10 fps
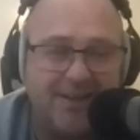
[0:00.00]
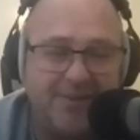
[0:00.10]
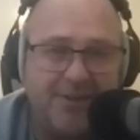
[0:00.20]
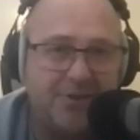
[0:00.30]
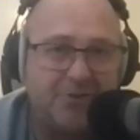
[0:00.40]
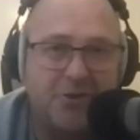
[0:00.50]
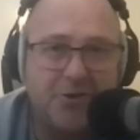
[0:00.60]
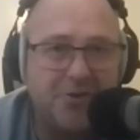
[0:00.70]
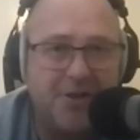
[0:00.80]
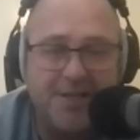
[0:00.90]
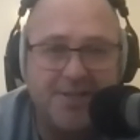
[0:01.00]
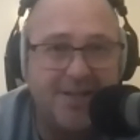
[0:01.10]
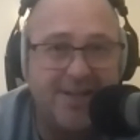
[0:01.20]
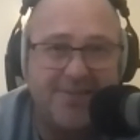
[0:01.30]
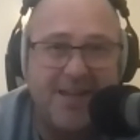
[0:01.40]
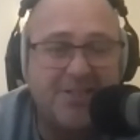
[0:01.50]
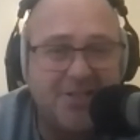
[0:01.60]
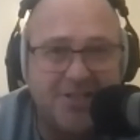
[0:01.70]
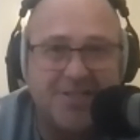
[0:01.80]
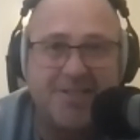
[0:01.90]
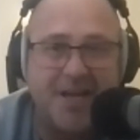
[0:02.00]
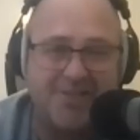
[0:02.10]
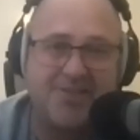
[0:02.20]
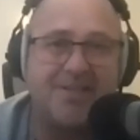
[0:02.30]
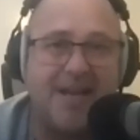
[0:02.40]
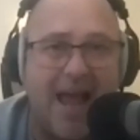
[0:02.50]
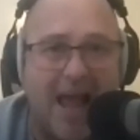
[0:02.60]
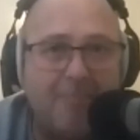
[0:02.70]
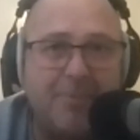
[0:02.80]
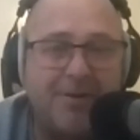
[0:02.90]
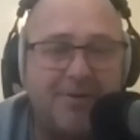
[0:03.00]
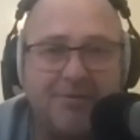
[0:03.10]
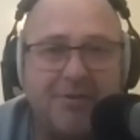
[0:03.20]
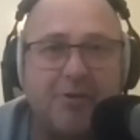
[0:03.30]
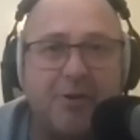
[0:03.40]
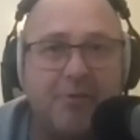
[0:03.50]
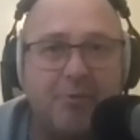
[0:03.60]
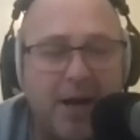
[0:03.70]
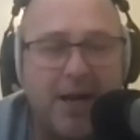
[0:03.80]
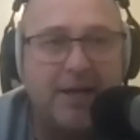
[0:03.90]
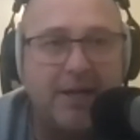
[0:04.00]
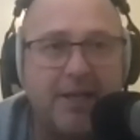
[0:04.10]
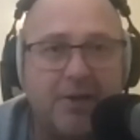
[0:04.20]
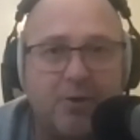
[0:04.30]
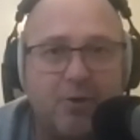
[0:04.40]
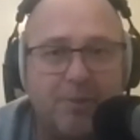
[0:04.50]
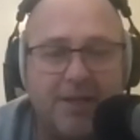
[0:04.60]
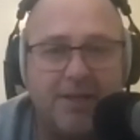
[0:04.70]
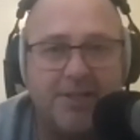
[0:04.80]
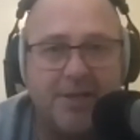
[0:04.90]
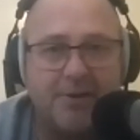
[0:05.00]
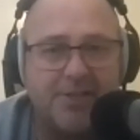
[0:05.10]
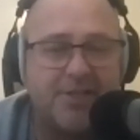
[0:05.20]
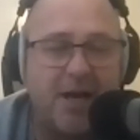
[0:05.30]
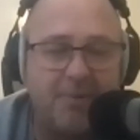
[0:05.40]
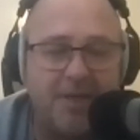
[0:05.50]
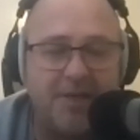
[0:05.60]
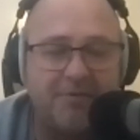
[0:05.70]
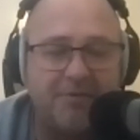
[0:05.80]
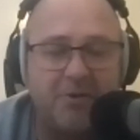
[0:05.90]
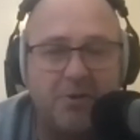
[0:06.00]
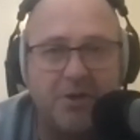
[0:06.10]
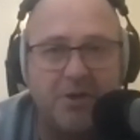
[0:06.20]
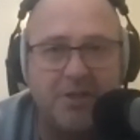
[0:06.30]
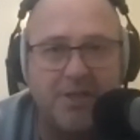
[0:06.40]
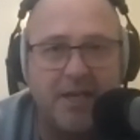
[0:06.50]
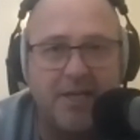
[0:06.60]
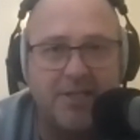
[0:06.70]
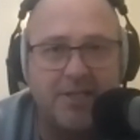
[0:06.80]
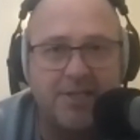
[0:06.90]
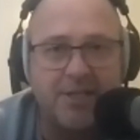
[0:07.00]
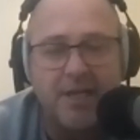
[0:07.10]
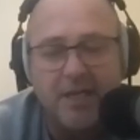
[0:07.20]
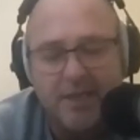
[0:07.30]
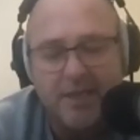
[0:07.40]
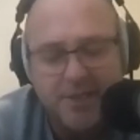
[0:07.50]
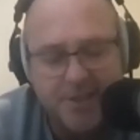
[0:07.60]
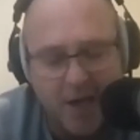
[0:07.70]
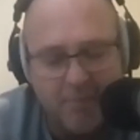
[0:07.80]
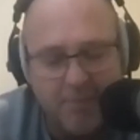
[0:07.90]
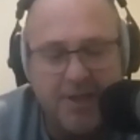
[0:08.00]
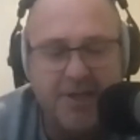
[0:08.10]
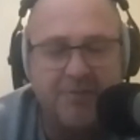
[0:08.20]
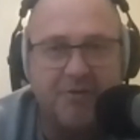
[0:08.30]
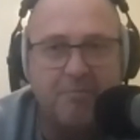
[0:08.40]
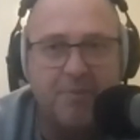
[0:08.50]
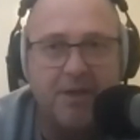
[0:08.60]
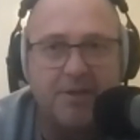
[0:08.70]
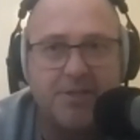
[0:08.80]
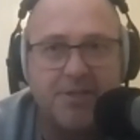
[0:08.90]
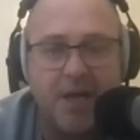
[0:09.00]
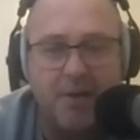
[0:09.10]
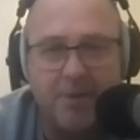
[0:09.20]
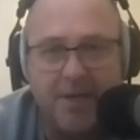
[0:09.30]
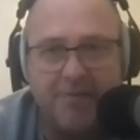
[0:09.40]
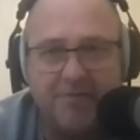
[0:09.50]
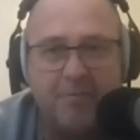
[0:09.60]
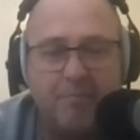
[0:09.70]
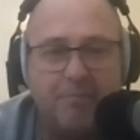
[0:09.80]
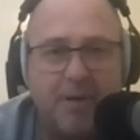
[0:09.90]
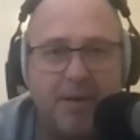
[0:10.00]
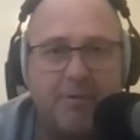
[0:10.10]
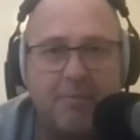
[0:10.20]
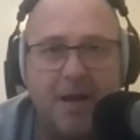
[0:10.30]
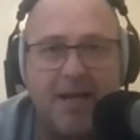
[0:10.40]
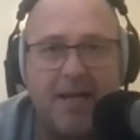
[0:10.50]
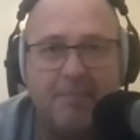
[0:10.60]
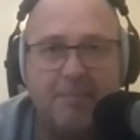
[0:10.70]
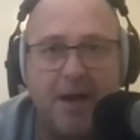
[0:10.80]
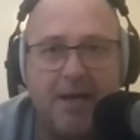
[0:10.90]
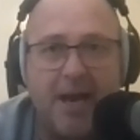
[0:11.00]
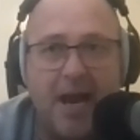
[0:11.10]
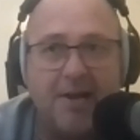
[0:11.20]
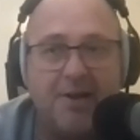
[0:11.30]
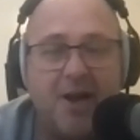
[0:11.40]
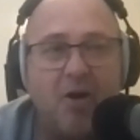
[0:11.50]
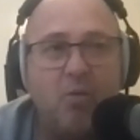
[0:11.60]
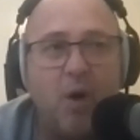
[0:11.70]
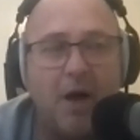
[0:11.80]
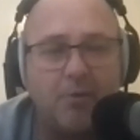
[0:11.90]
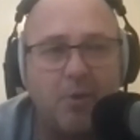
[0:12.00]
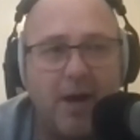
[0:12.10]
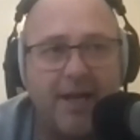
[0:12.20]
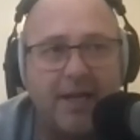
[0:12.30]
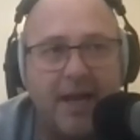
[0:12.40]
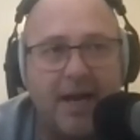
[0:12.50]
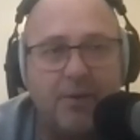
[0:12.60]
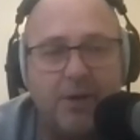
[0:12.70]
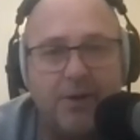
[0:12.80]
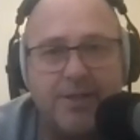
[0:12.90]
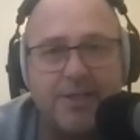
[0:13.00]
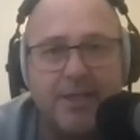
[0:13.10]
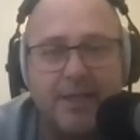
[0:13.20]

the truth is that just doesn't happen very regularly at all, because there are so many different organizations, so many different belts, so many different people making money, and no one regulator. Whereas